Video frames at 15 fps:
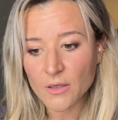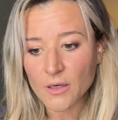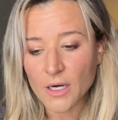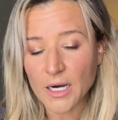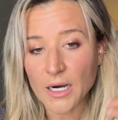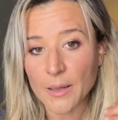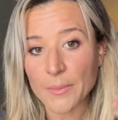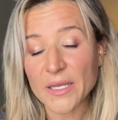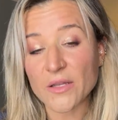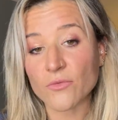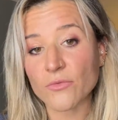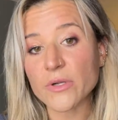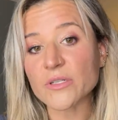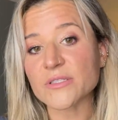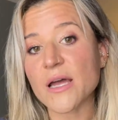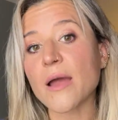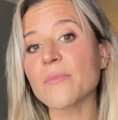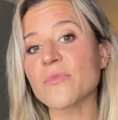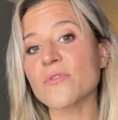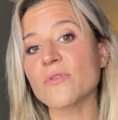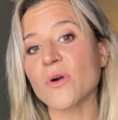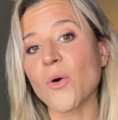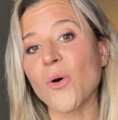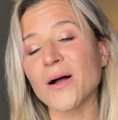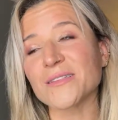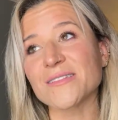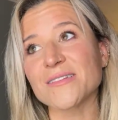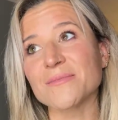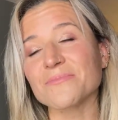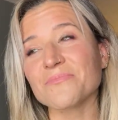in real time through the
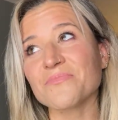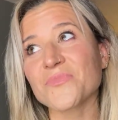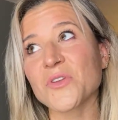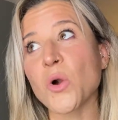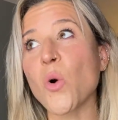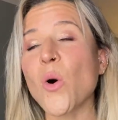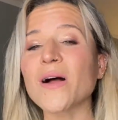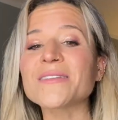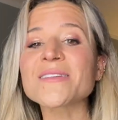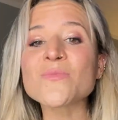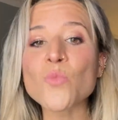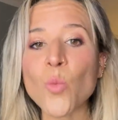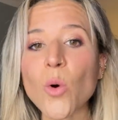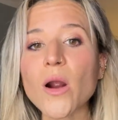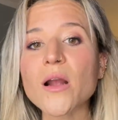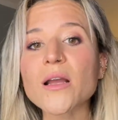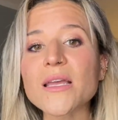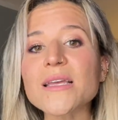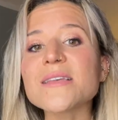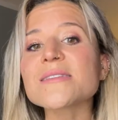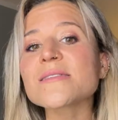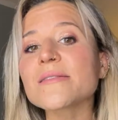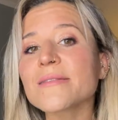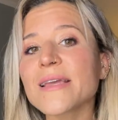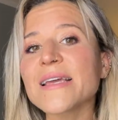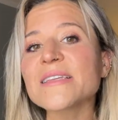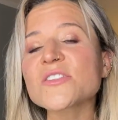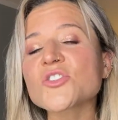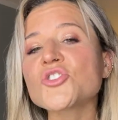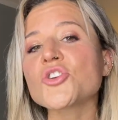quantum. Quantum work
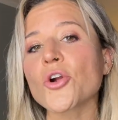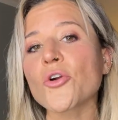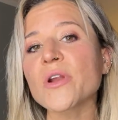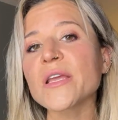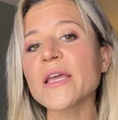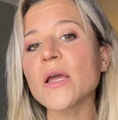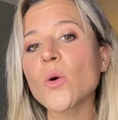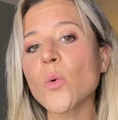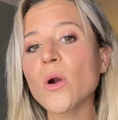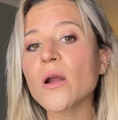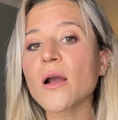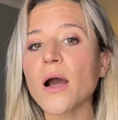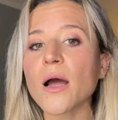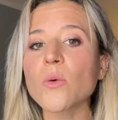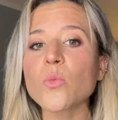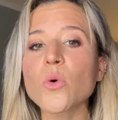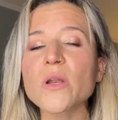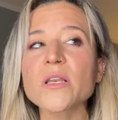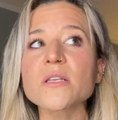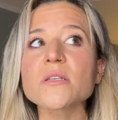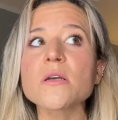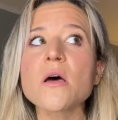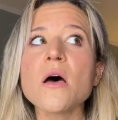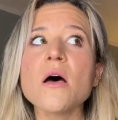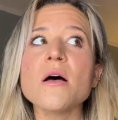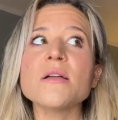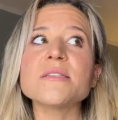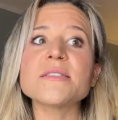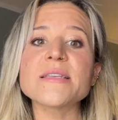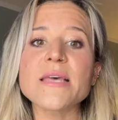is journeying work. I wouldn't
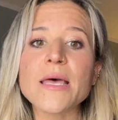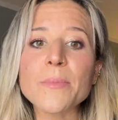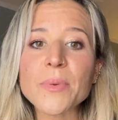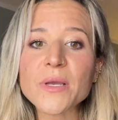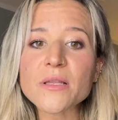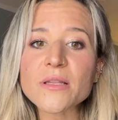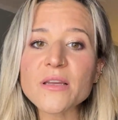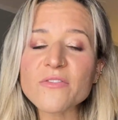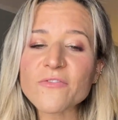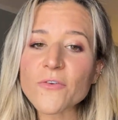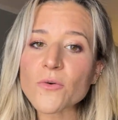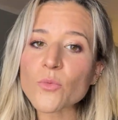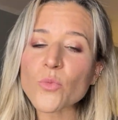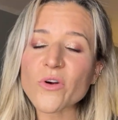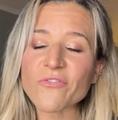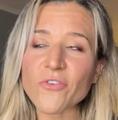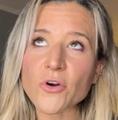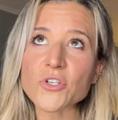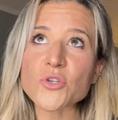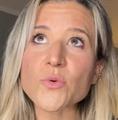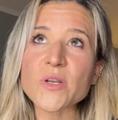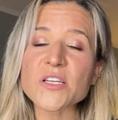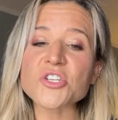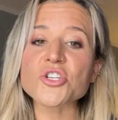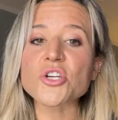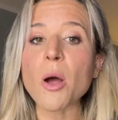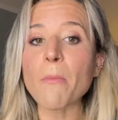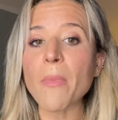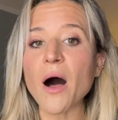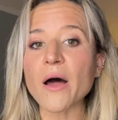typically refer to it as
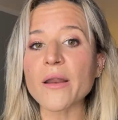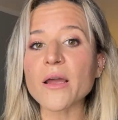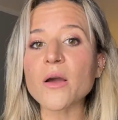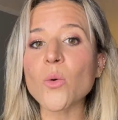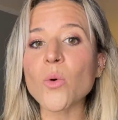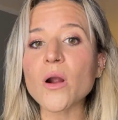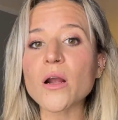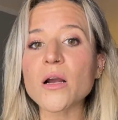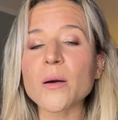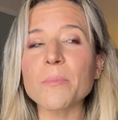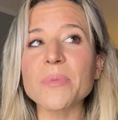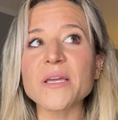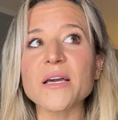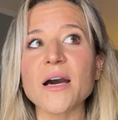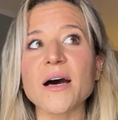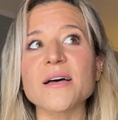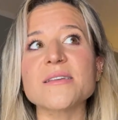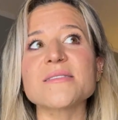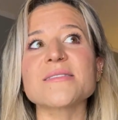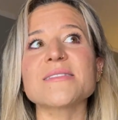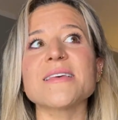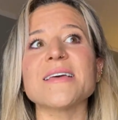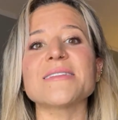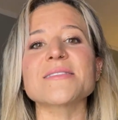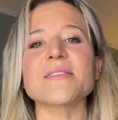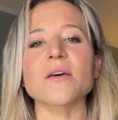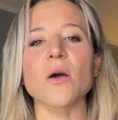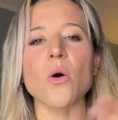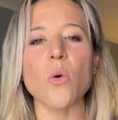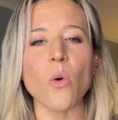shamanic work because it's
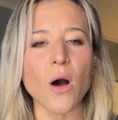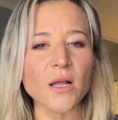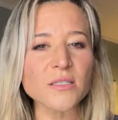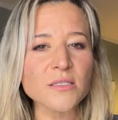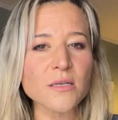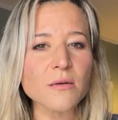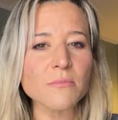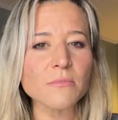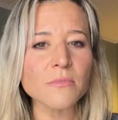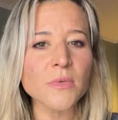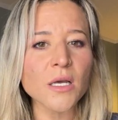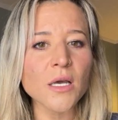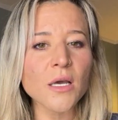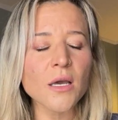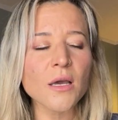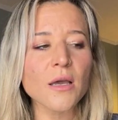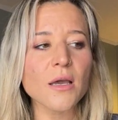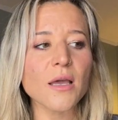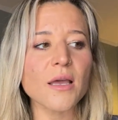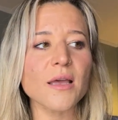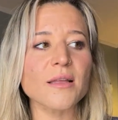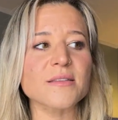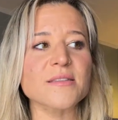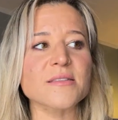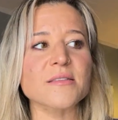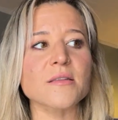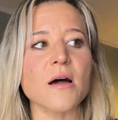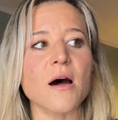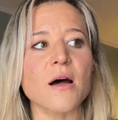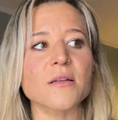the quantum. It's
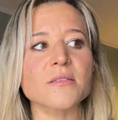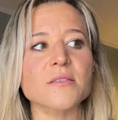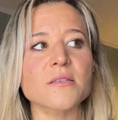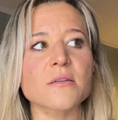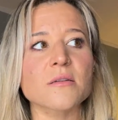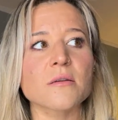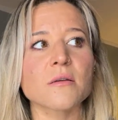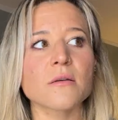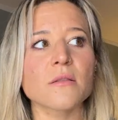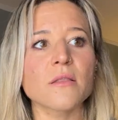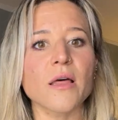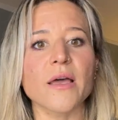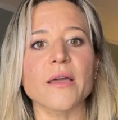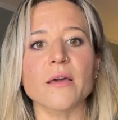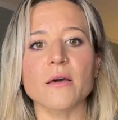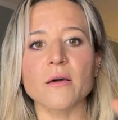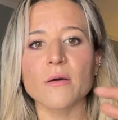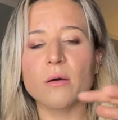not like